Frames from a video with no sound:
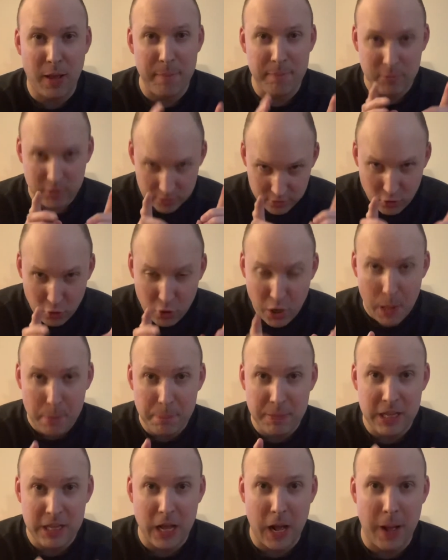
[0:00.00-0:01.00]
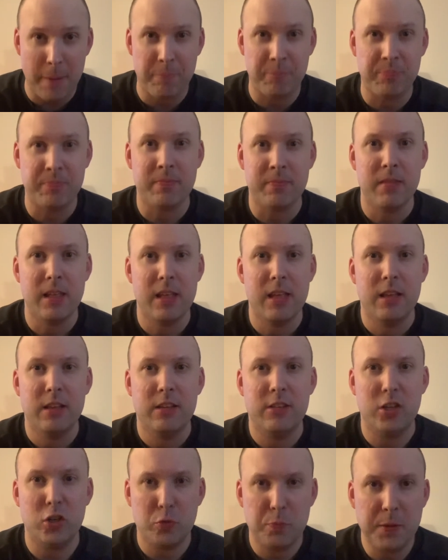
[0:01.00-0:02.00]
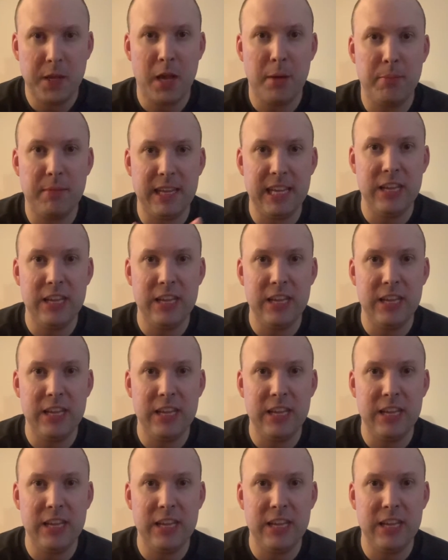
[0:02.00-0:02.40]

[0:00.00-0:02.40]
I'm still going to be 6 p.m.